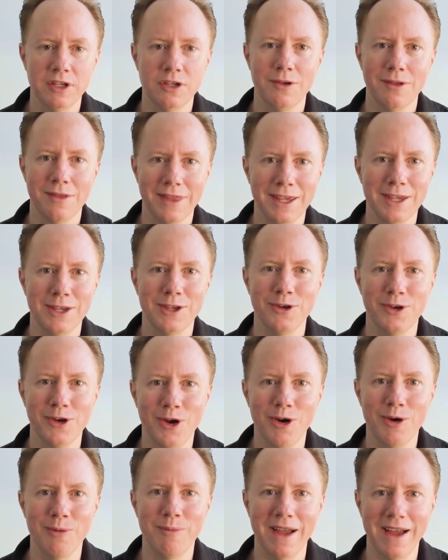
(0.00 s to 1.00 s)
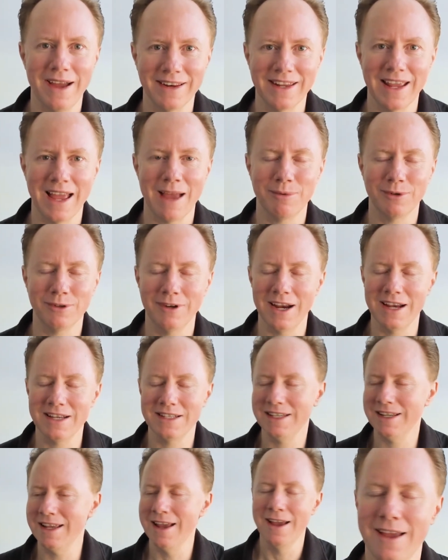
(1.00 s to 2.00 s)
you think you know about capital
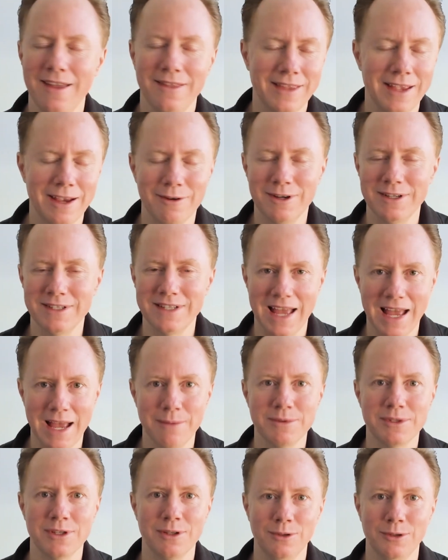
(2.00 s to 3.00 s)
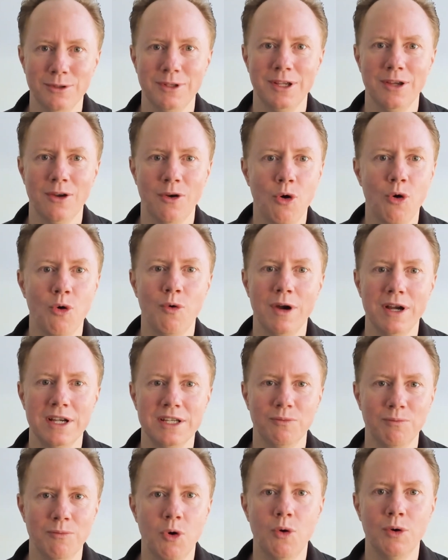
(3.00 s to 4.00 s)
raising, there is absolutely always
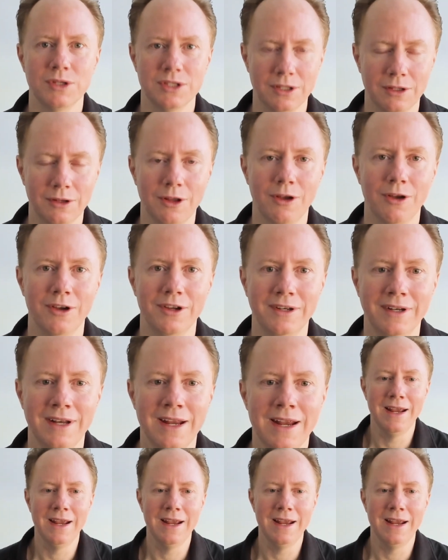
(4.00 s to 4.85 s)
more to learn.